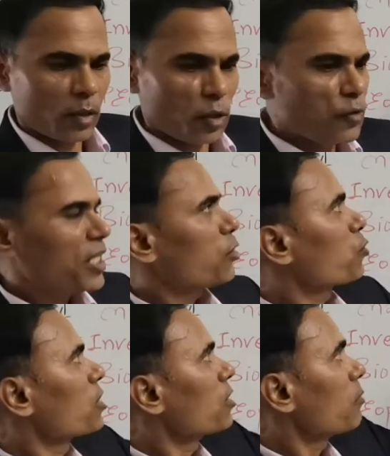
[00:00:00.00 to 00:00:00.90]
unique to
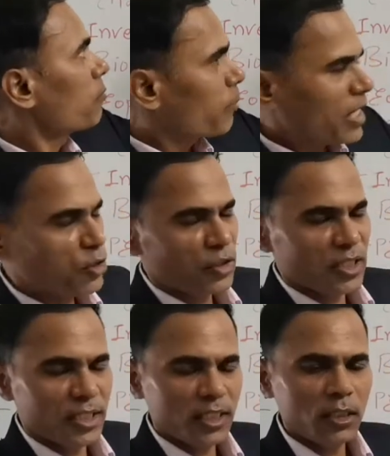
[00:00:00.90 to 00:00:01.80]
the
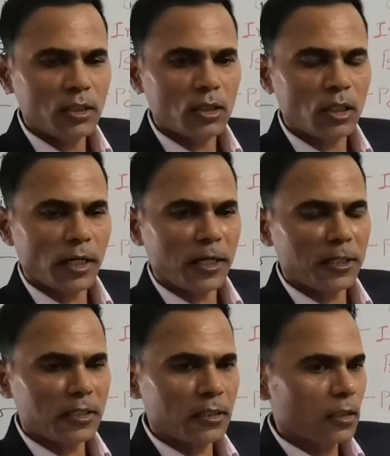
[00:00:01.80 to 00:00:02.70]
biosecurity,
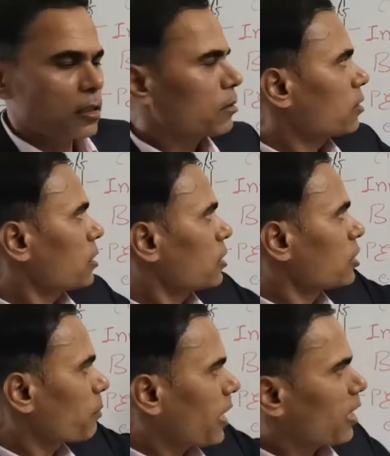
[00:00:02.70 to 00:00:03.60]
and this is
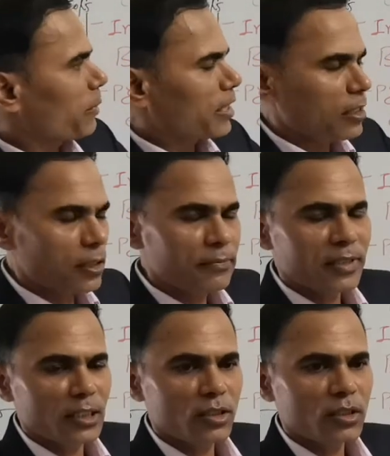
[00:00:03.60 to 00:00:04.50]
a fundamental
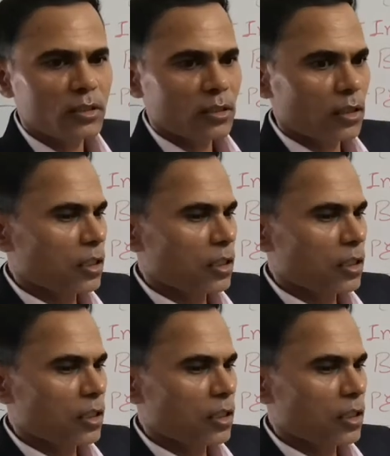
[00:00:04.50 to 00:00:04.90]
difference